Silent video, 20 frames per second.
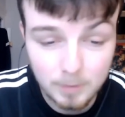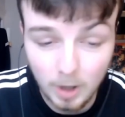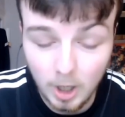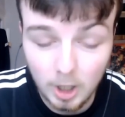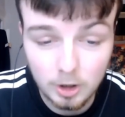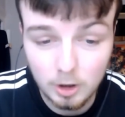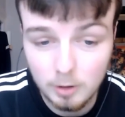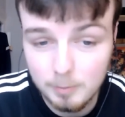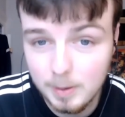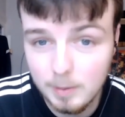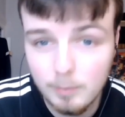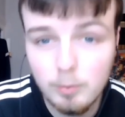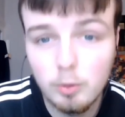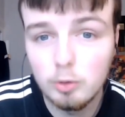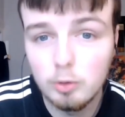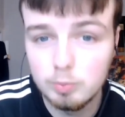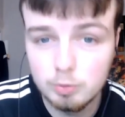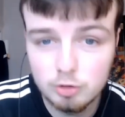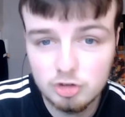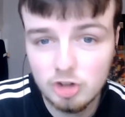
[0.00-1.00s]
I know
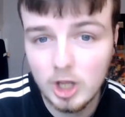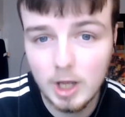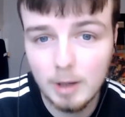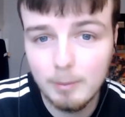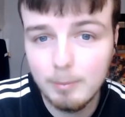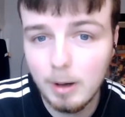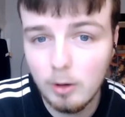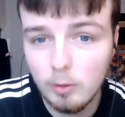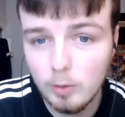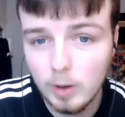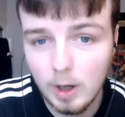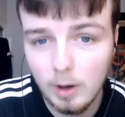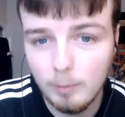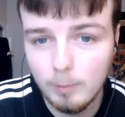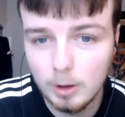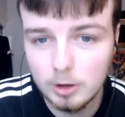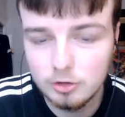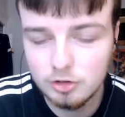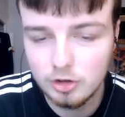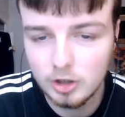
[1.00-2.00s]
people say about how
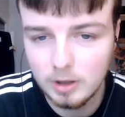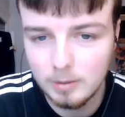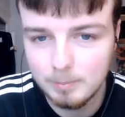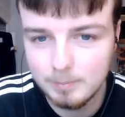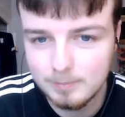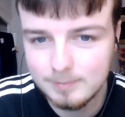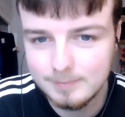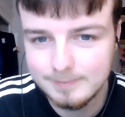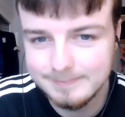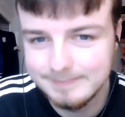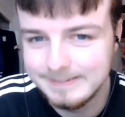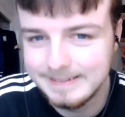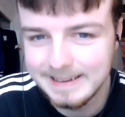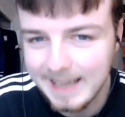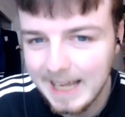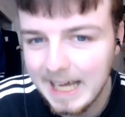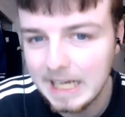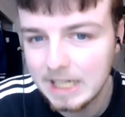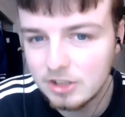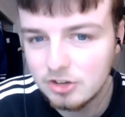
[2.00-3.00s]
much he
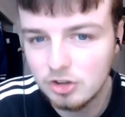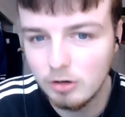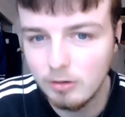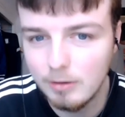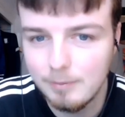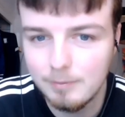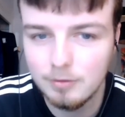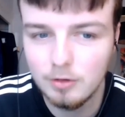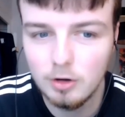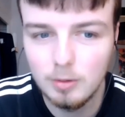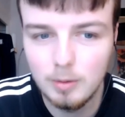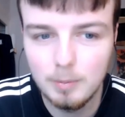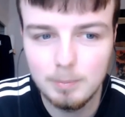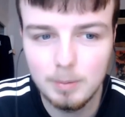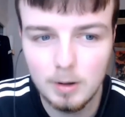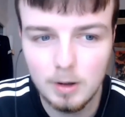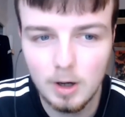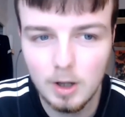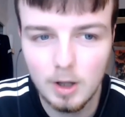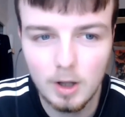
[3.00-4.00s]
lacks going forward,
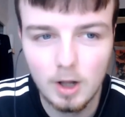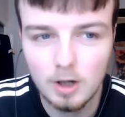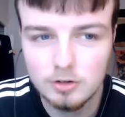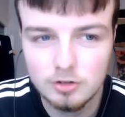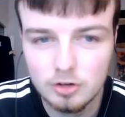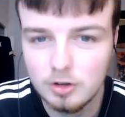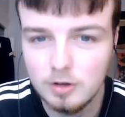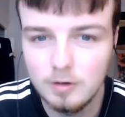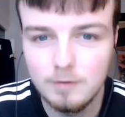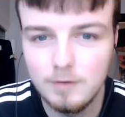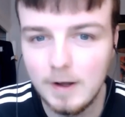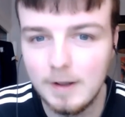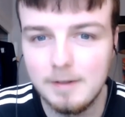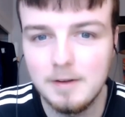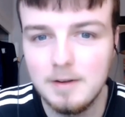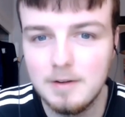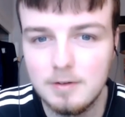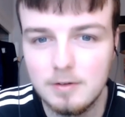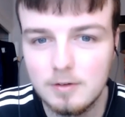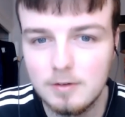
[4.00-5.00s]
but I just the fact
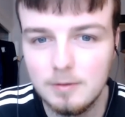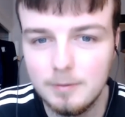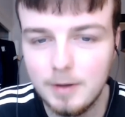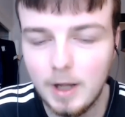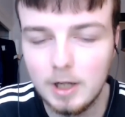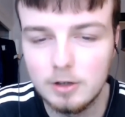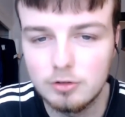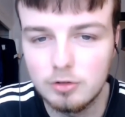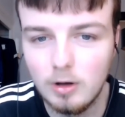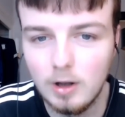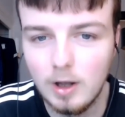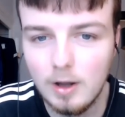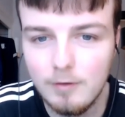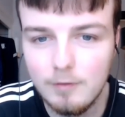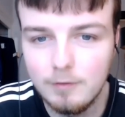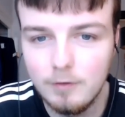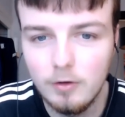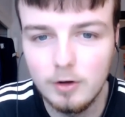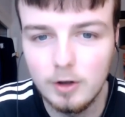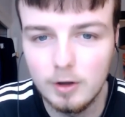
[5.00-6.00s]
he's naturally
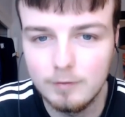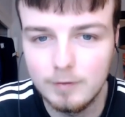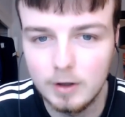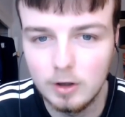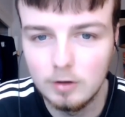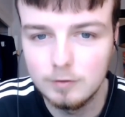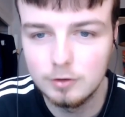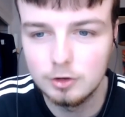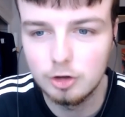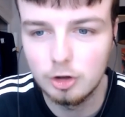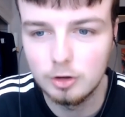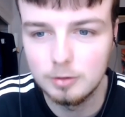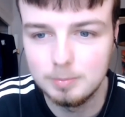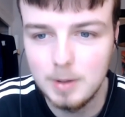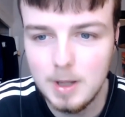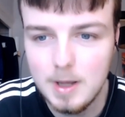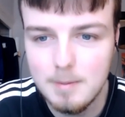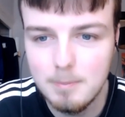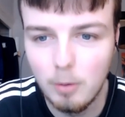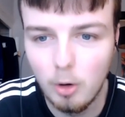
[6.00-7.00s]
left-footed, I think, offers us a
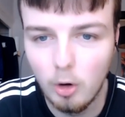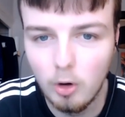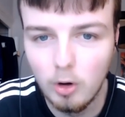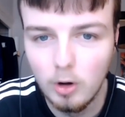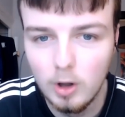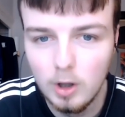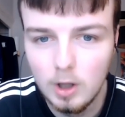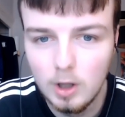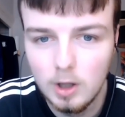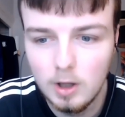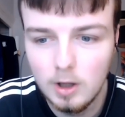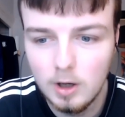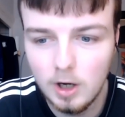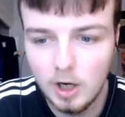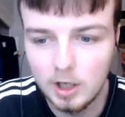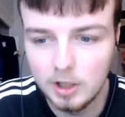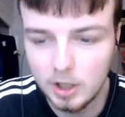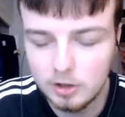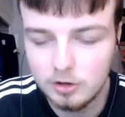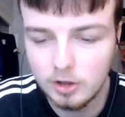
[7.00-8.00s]
bit more.
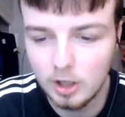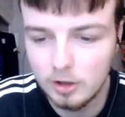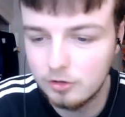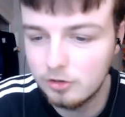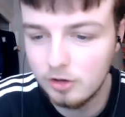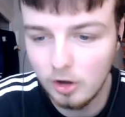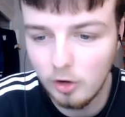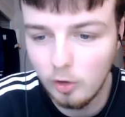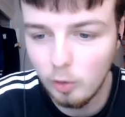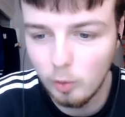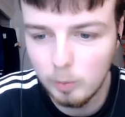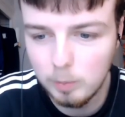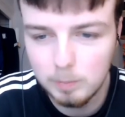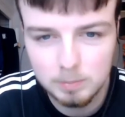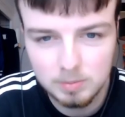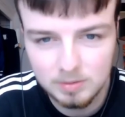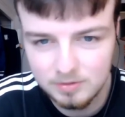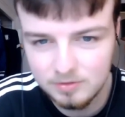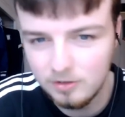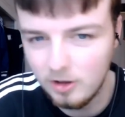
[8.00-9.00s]
And I still
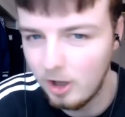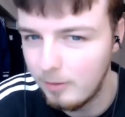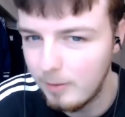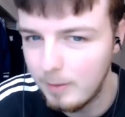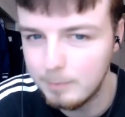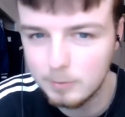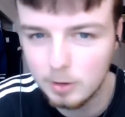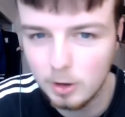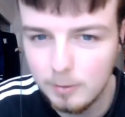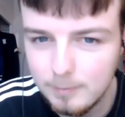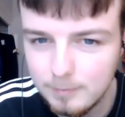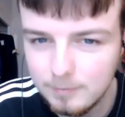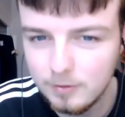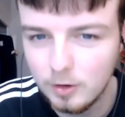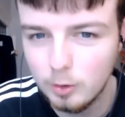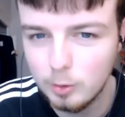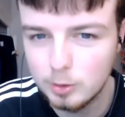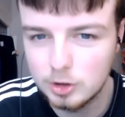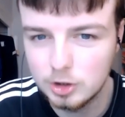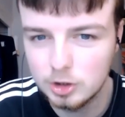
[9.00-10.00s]
prefer him going
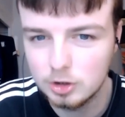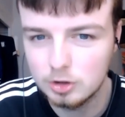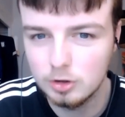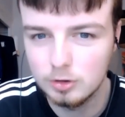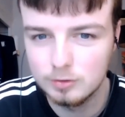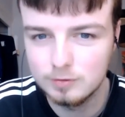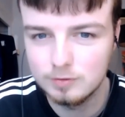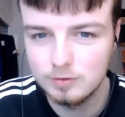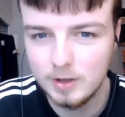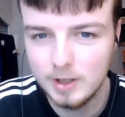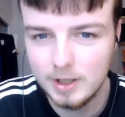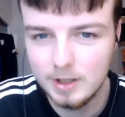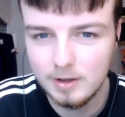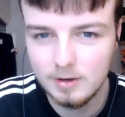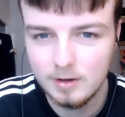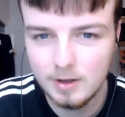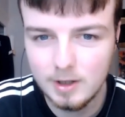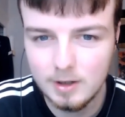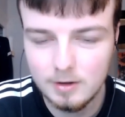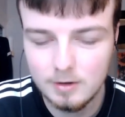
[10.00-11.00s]
forward than Godfrey
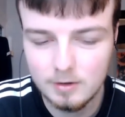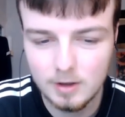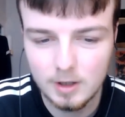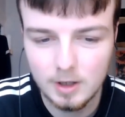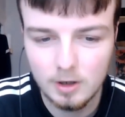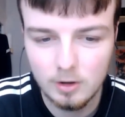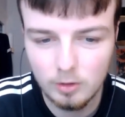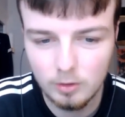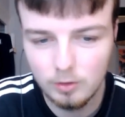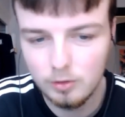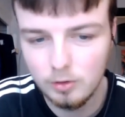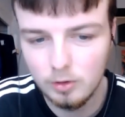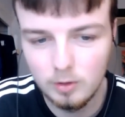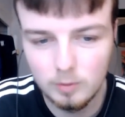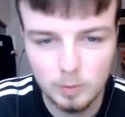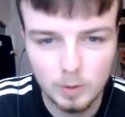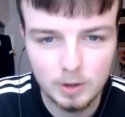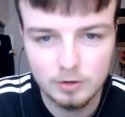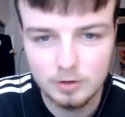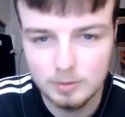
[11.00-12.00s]
in an odd sort
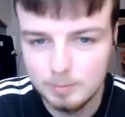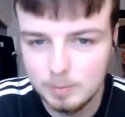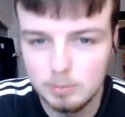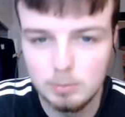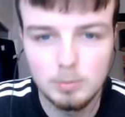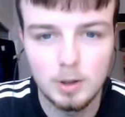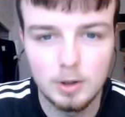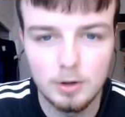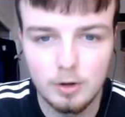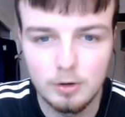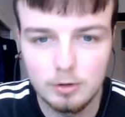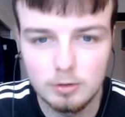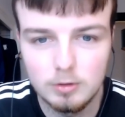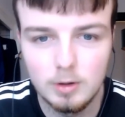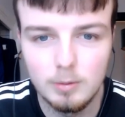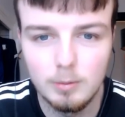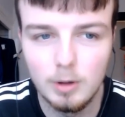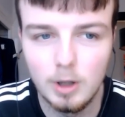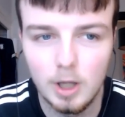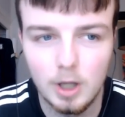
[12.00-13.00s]
of way. Some people might
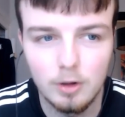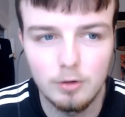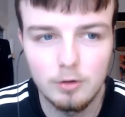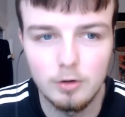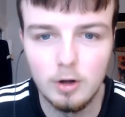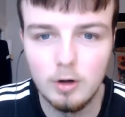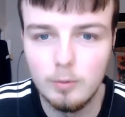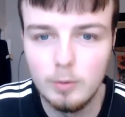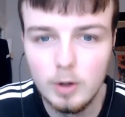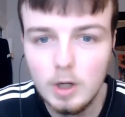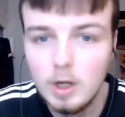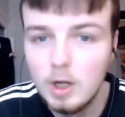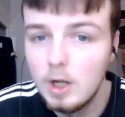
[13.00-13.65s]
disagree with that. So